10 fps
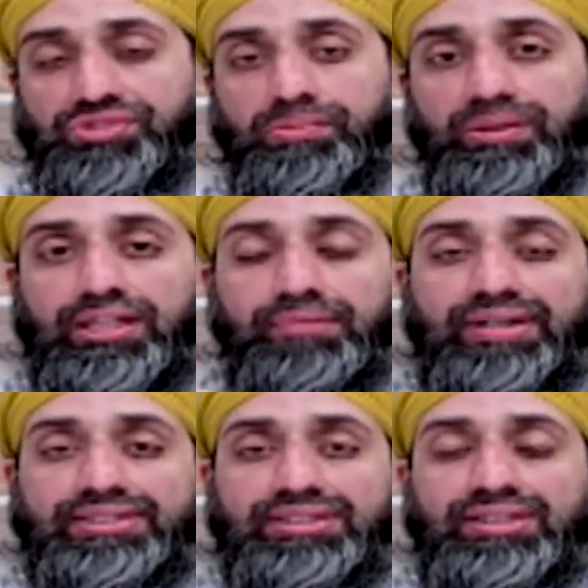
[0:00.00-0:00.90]
which we've been
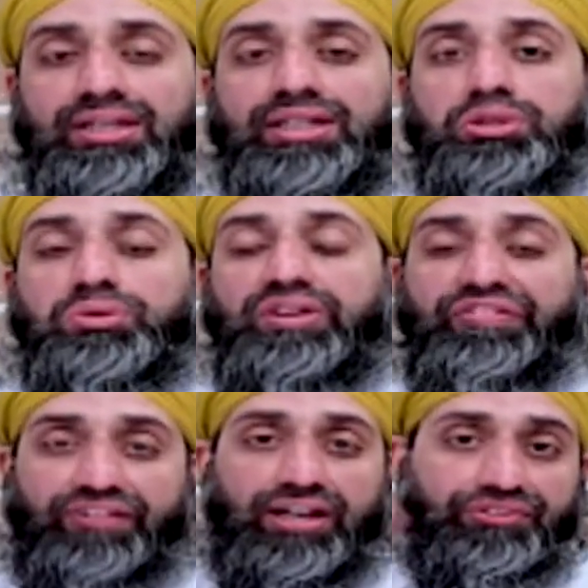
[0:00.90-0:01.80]
commanded to
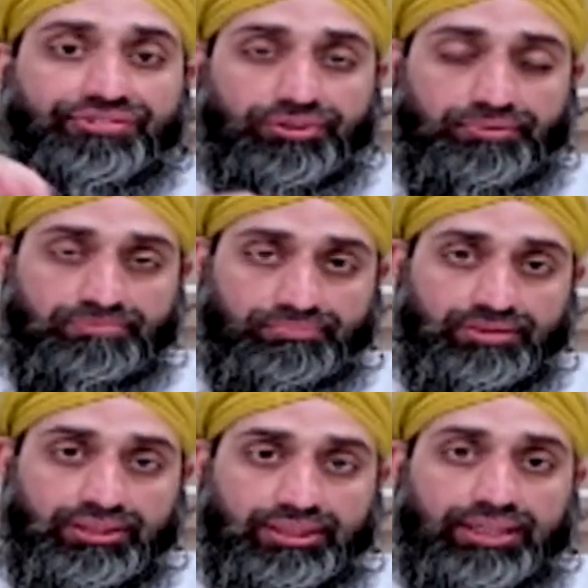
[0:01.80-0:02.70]
refrain from.
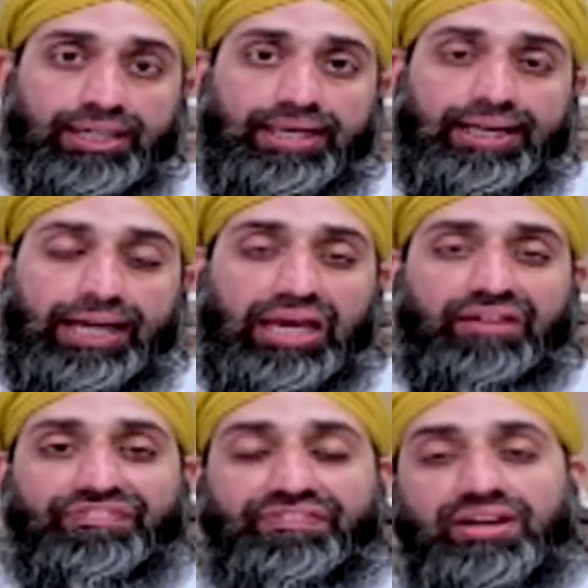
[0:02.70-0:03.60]

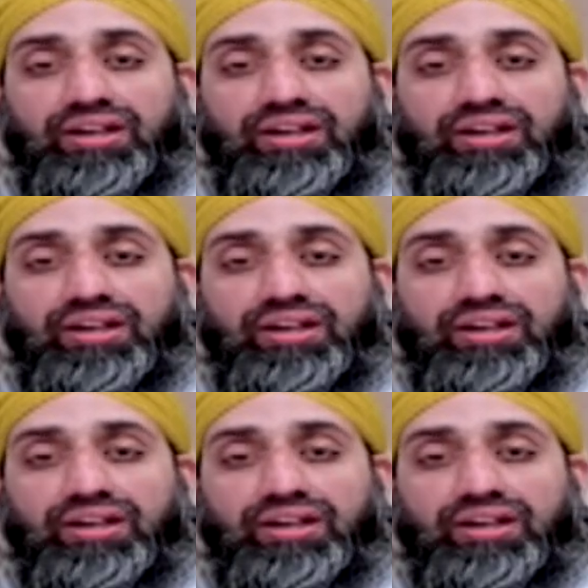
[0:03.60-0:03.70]
If